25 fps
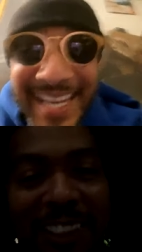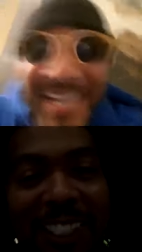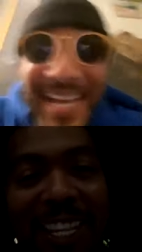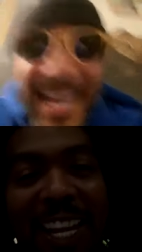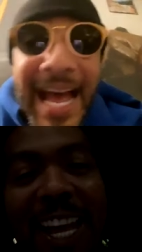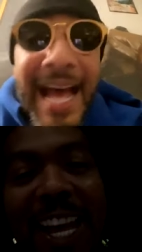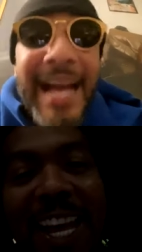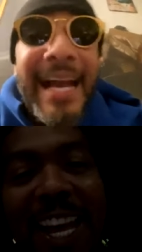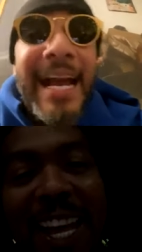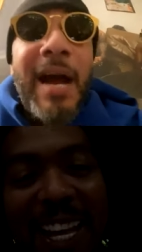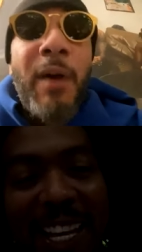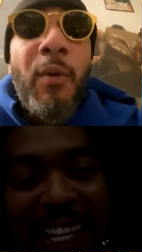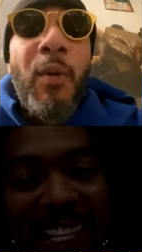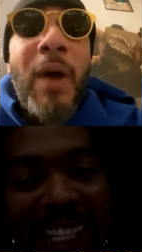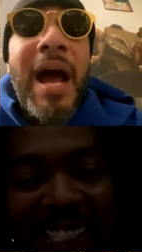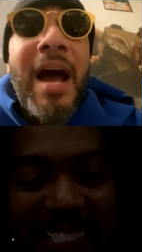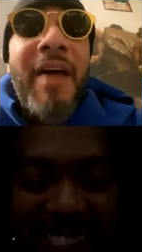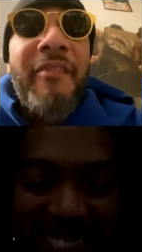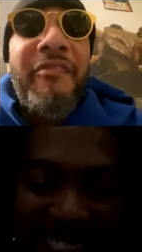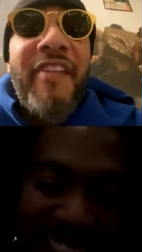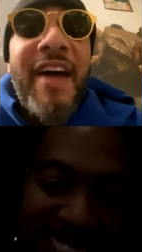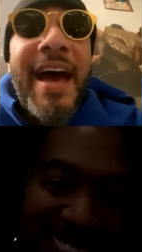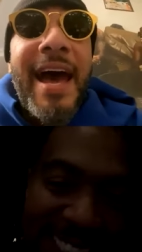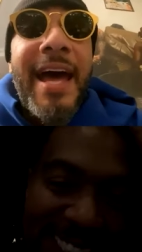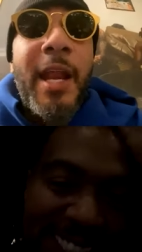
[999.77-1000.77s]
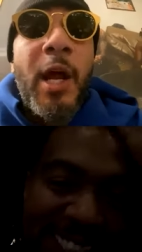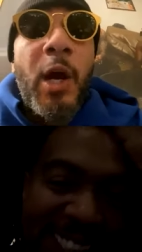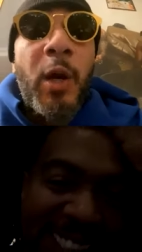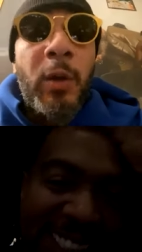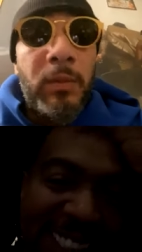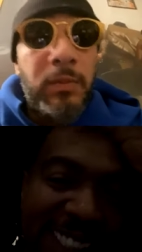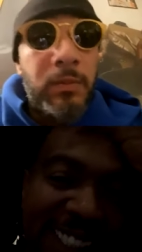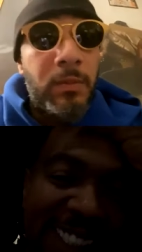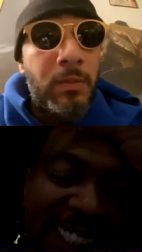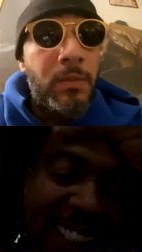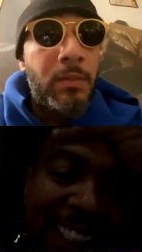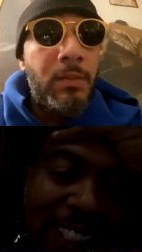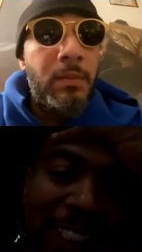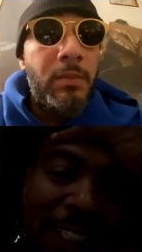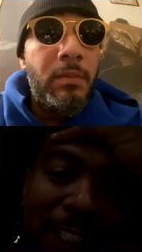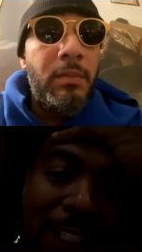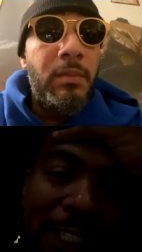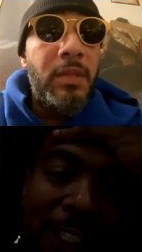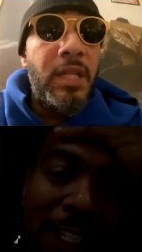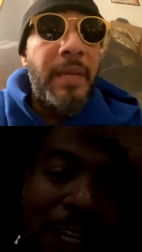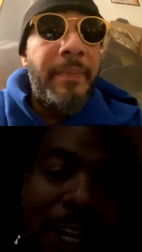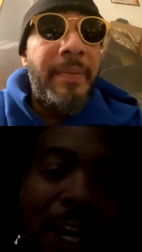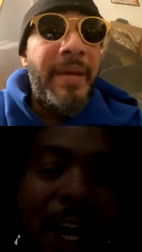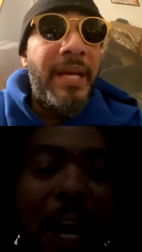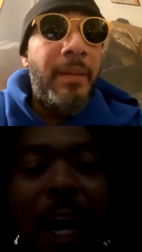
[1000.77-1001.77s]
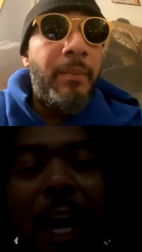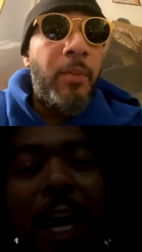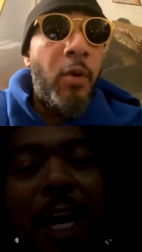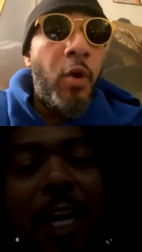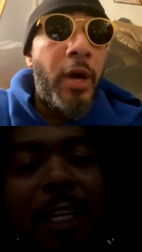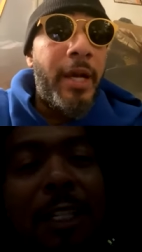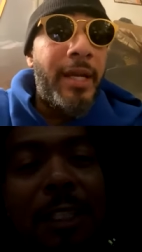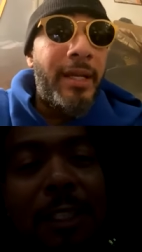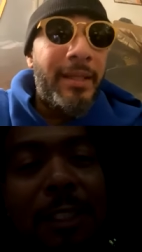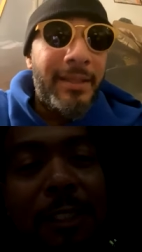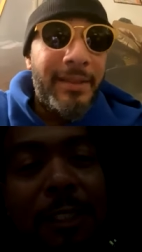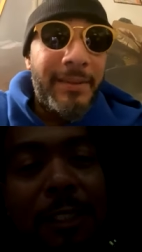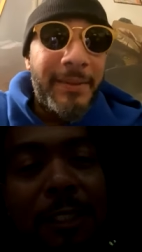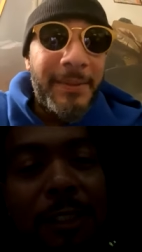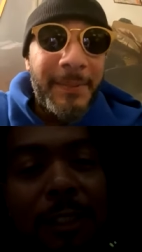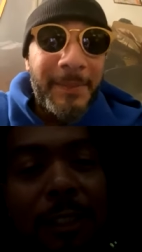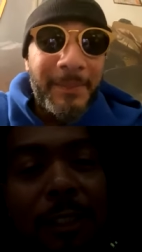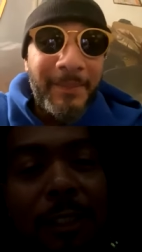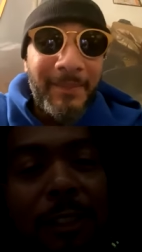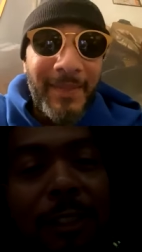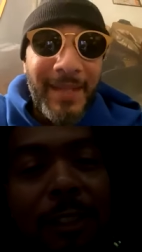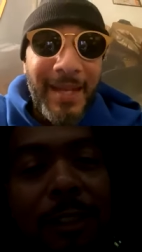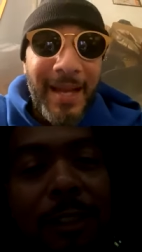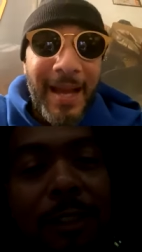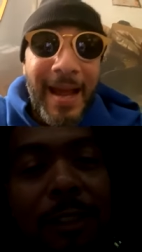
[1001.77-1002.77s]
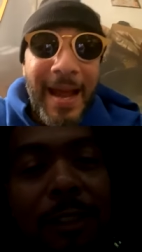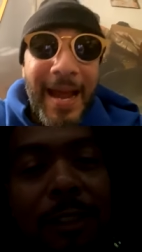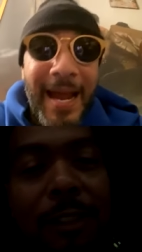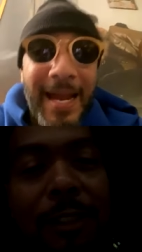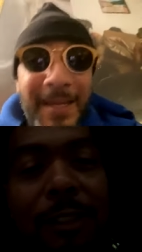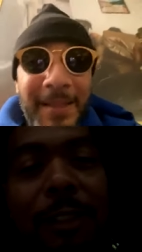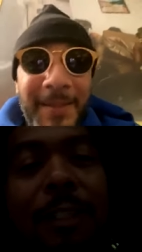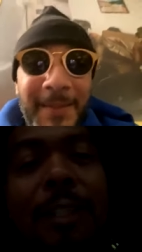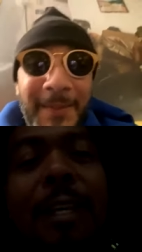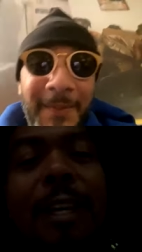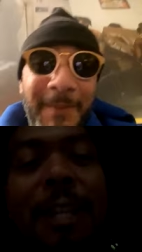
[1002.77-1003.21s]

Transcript: I got Wi Fi though. The big All right. boy. All right.